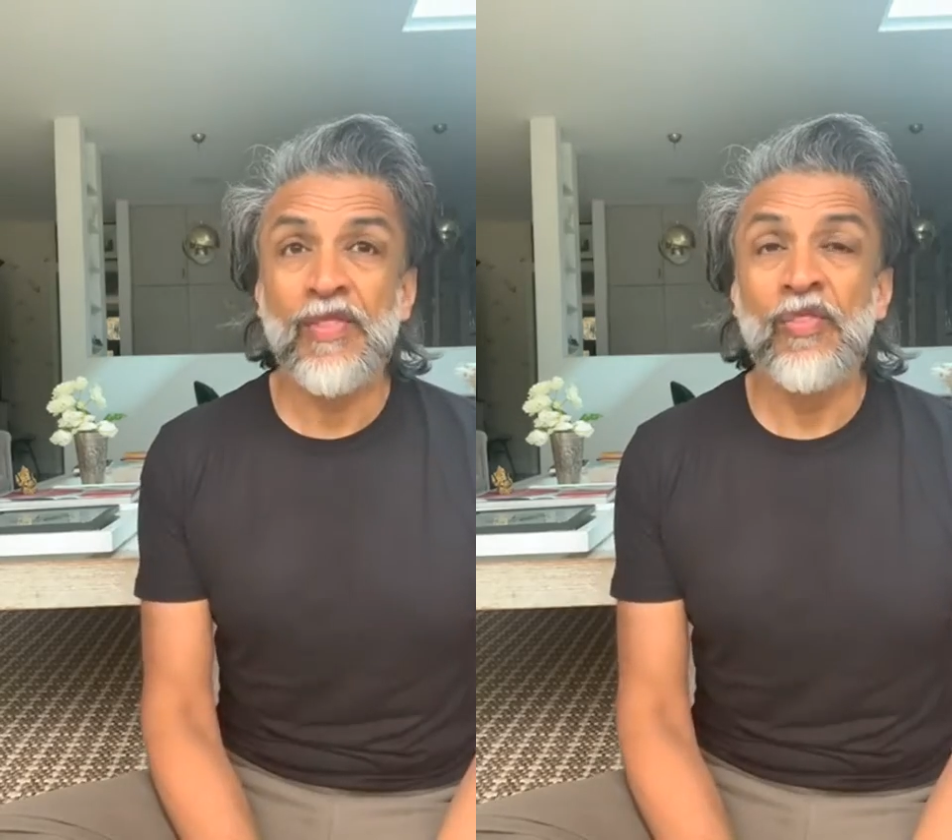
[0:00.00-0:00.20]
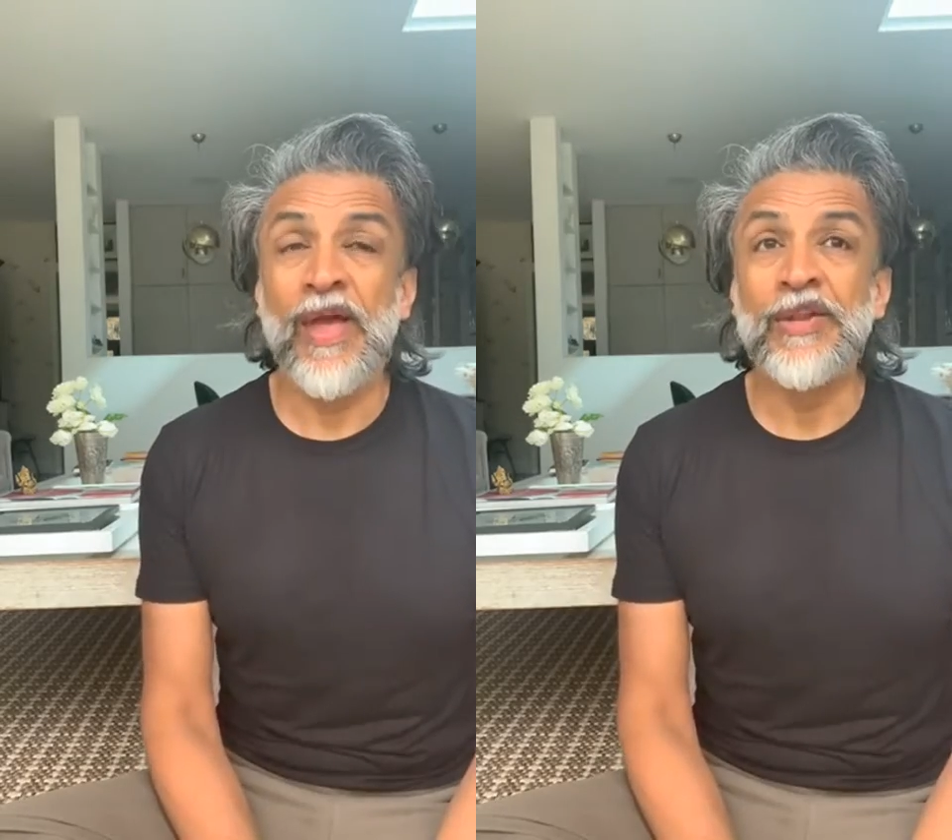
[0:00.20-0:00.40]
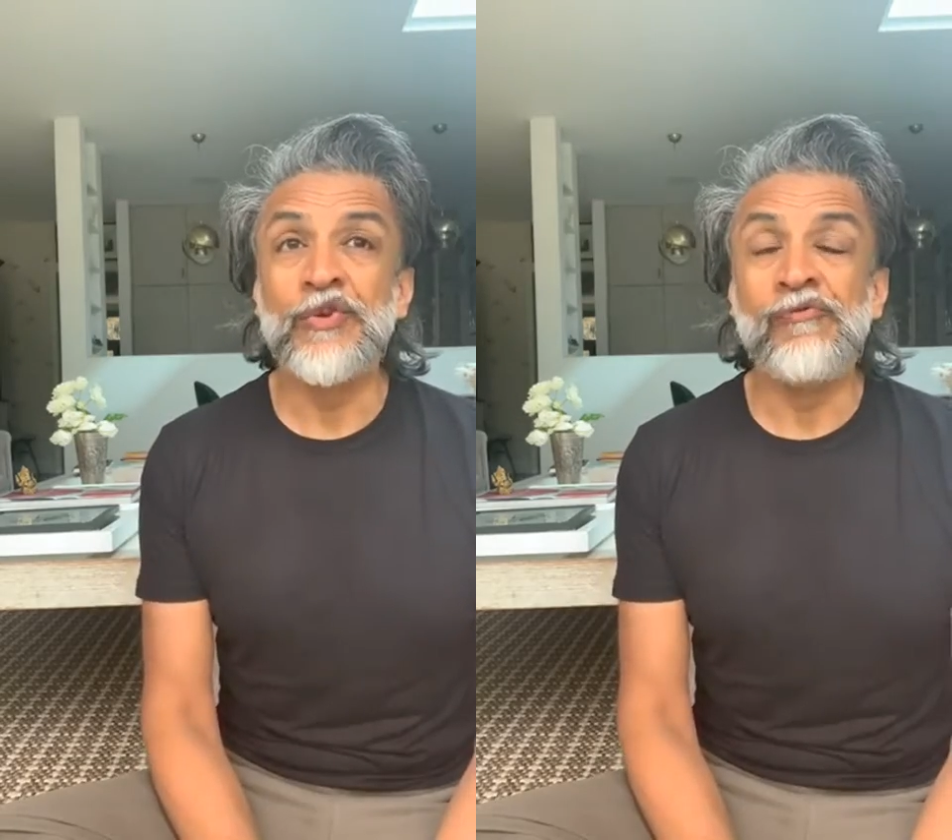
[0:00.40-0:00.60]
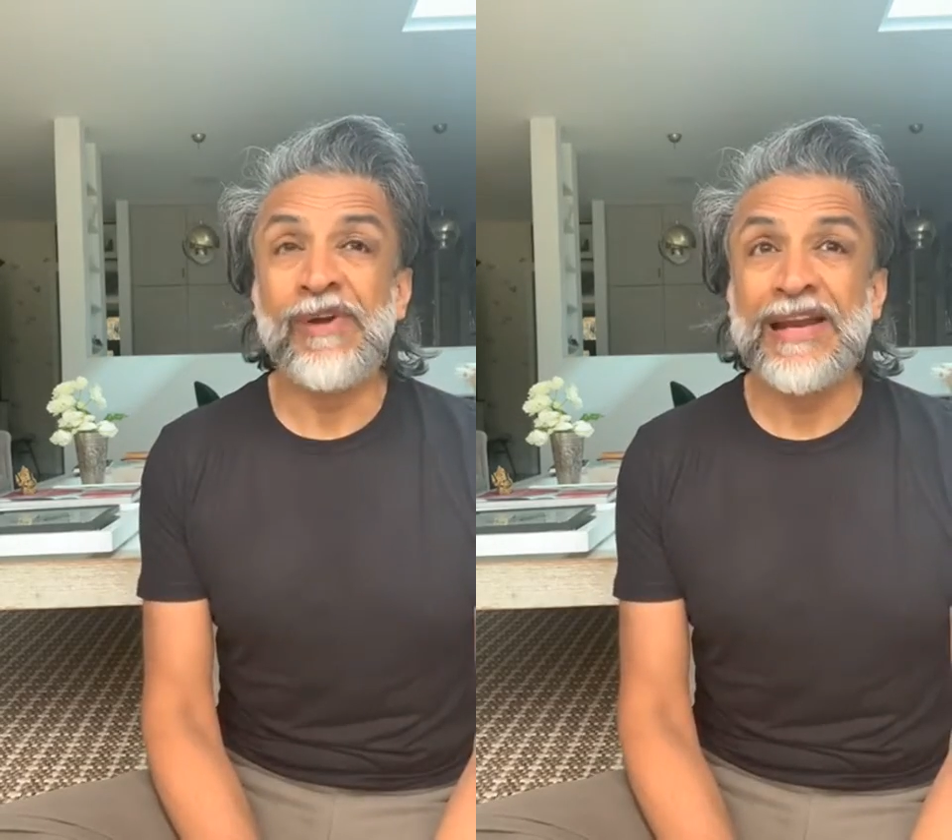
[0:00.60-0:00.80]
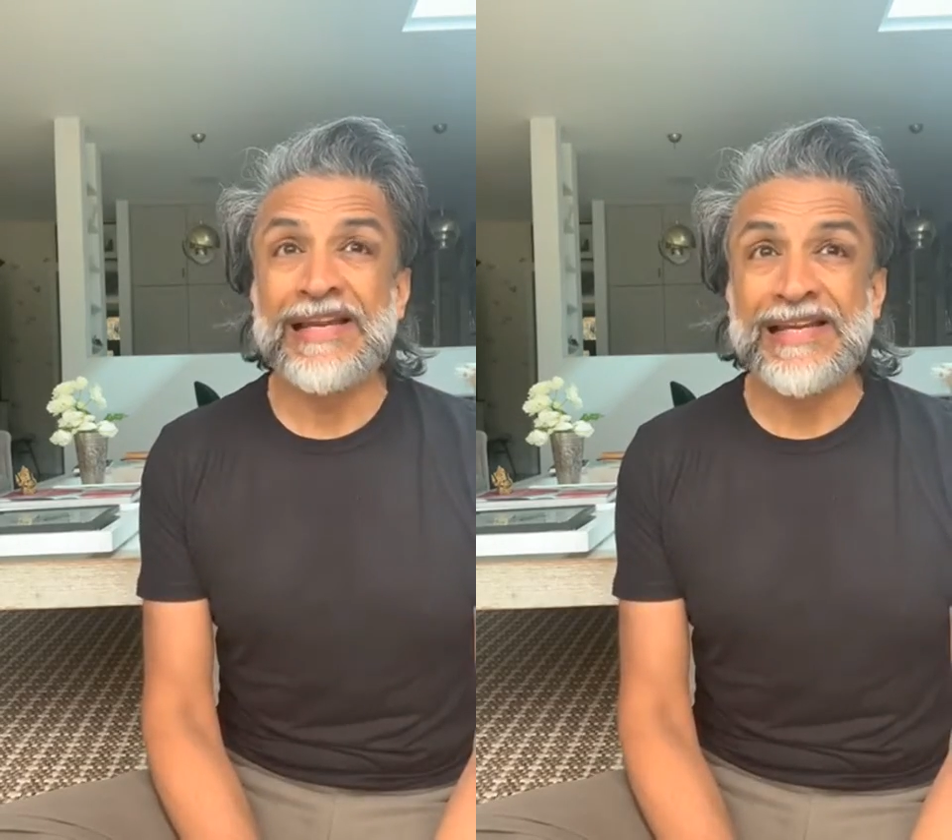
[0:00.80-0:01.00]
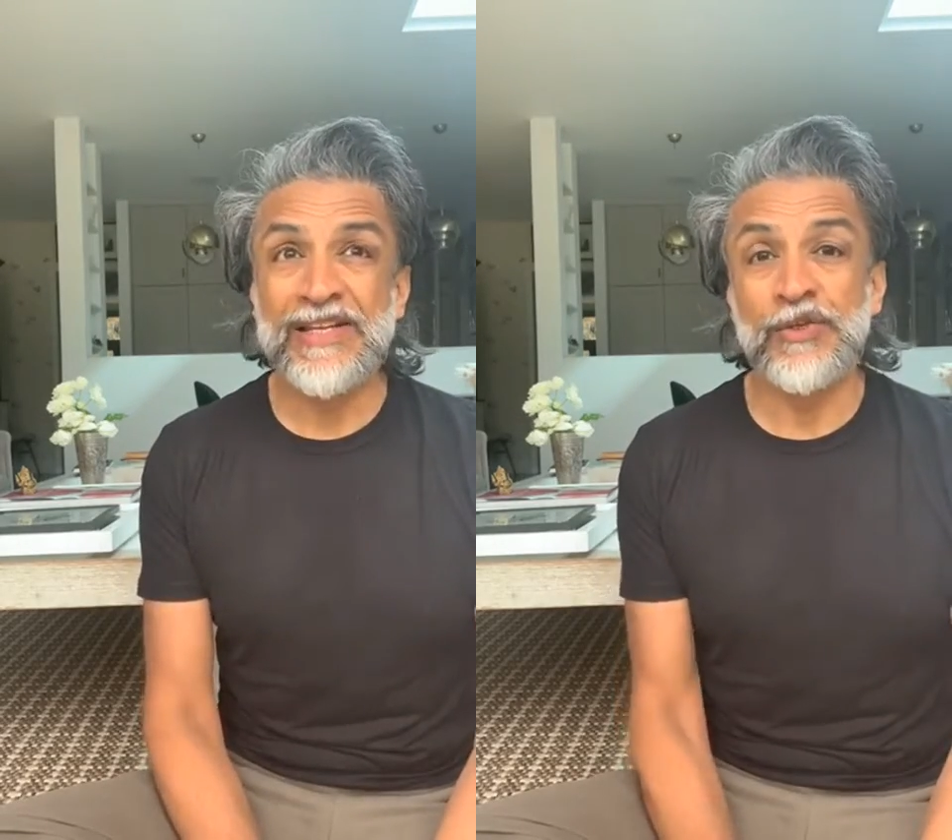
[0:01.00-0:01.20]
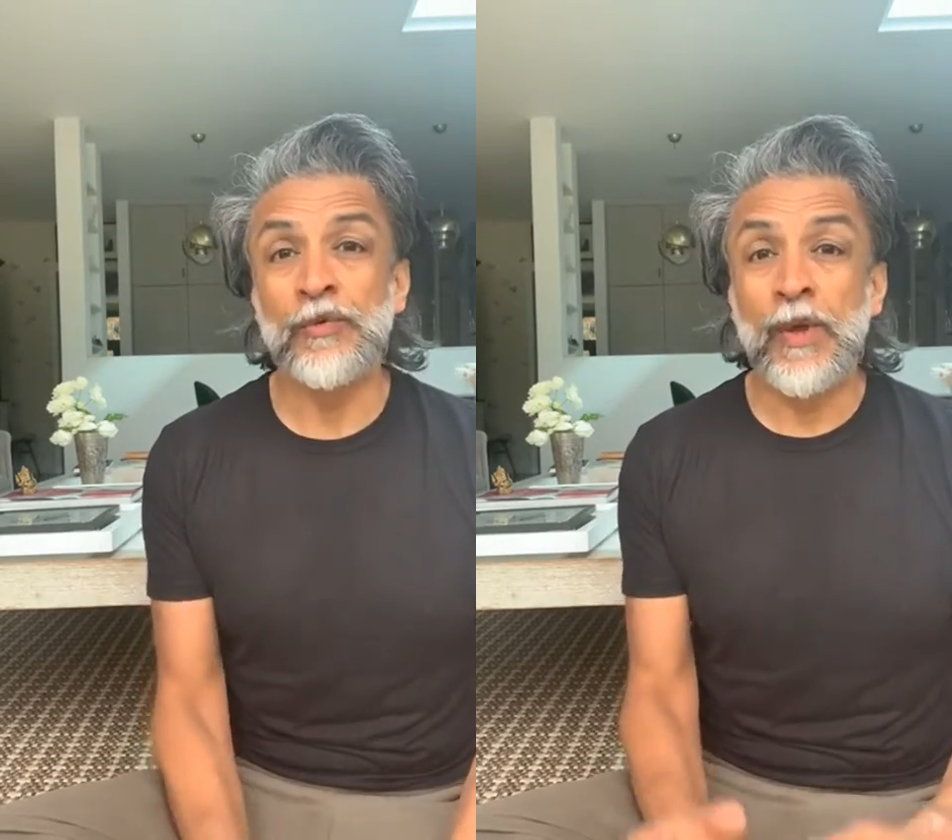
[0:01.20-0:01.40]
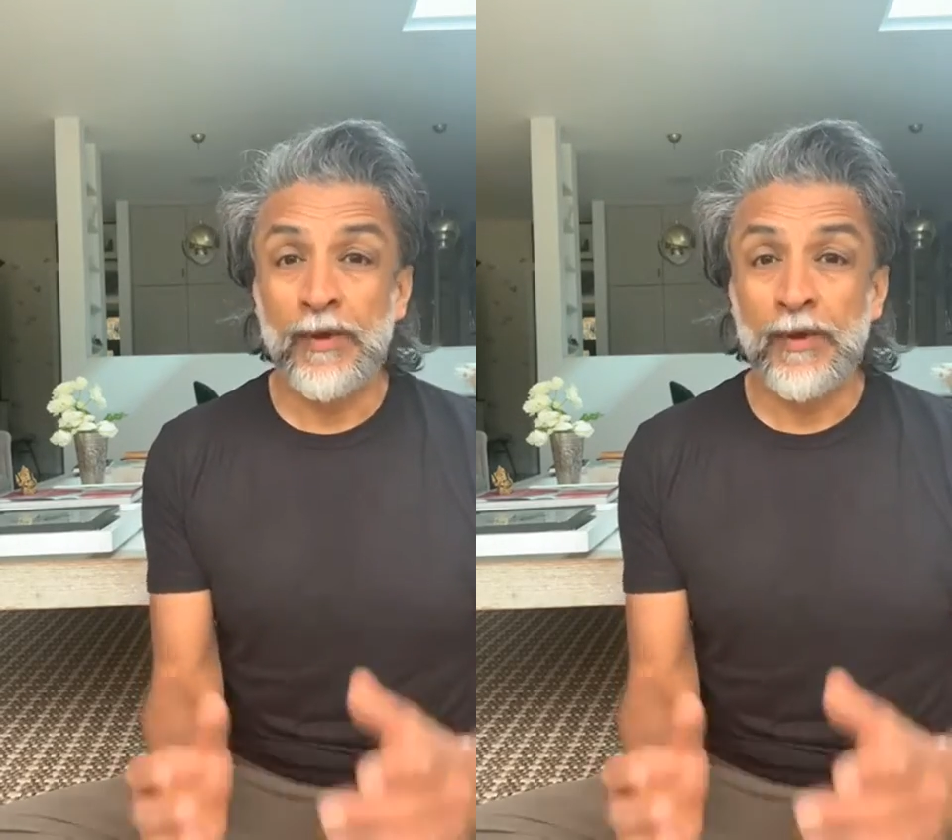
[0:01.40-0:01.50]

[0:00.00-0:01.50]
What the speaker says: then you really need to